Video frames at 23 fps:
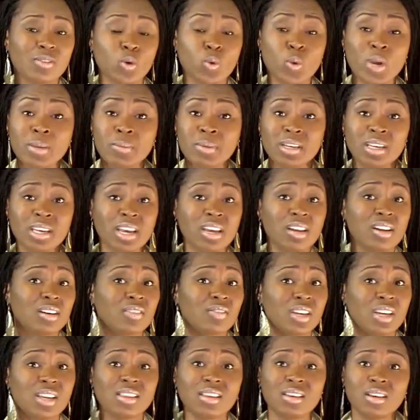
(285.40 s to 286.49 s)
Makeda of
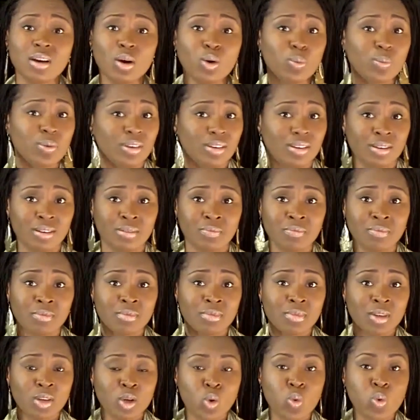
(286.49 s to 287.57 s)
Ethiopia,
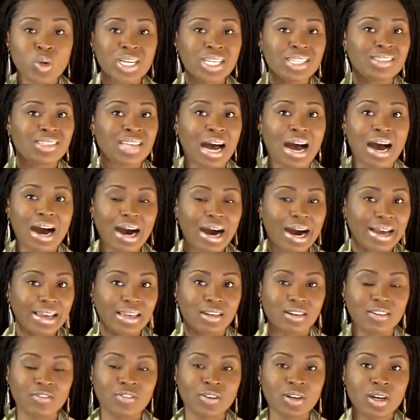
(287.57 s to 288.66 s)
Queen Tai
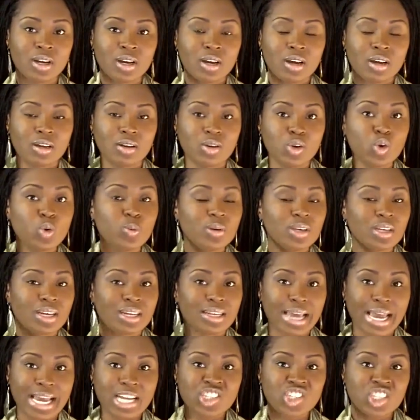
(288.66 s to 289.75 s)
of Nubia and
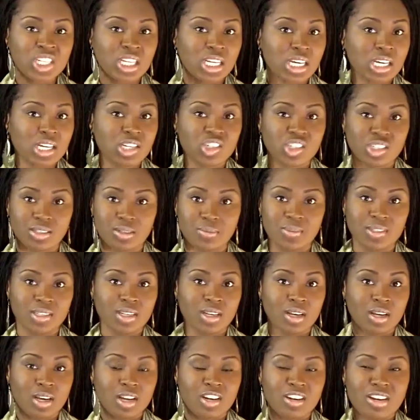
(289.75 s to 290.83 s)
ancient Egypt,
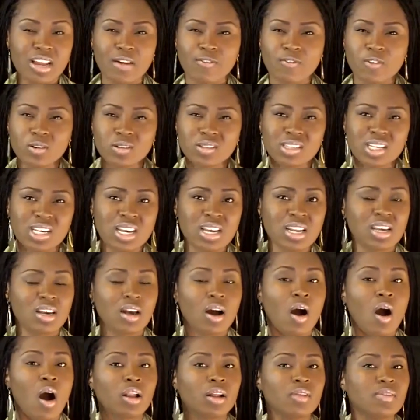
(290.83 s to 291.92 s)
Nefertiti,
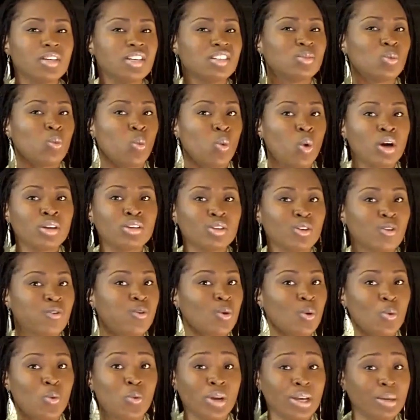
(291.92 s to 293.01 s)
all of these wonderful
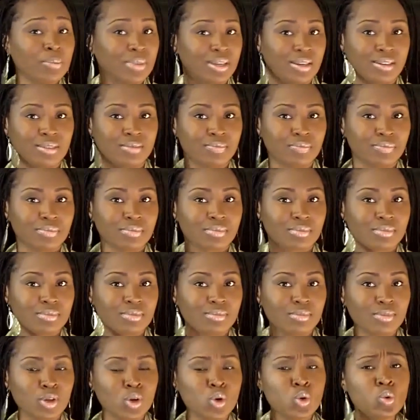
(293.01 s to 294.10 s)
women
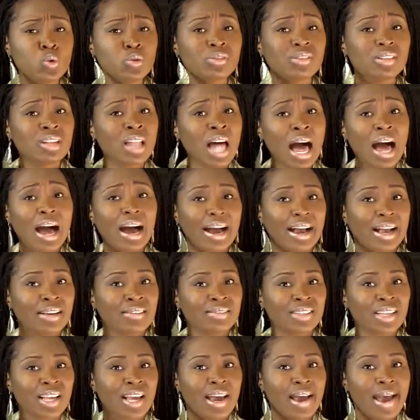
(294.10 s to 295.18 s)
whose lives
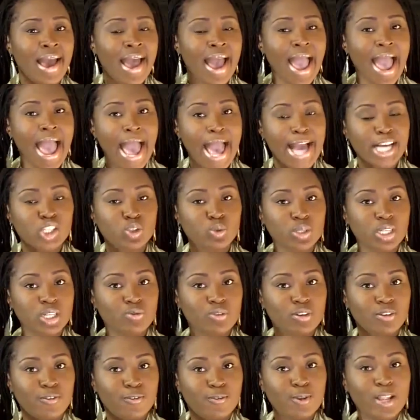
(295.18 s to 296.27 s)
actually
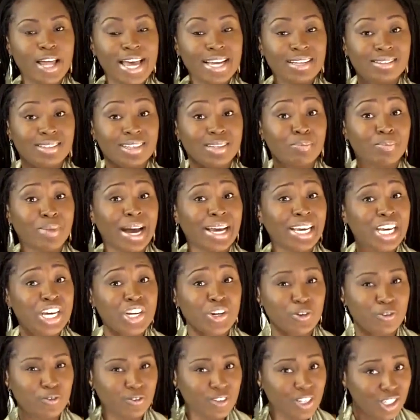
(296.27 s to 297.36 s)
reflected my inner
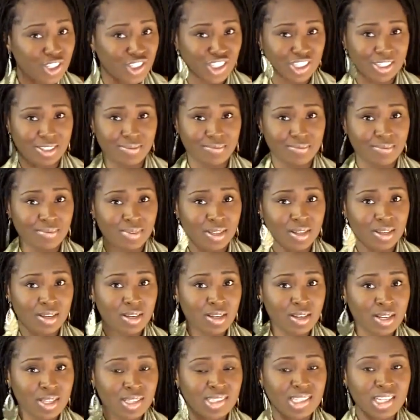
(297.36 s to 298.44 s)
vision.
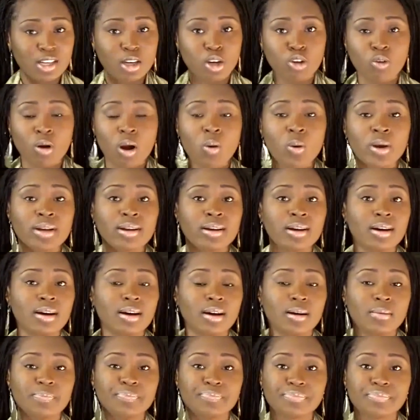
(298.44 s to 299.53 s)
See, growing up,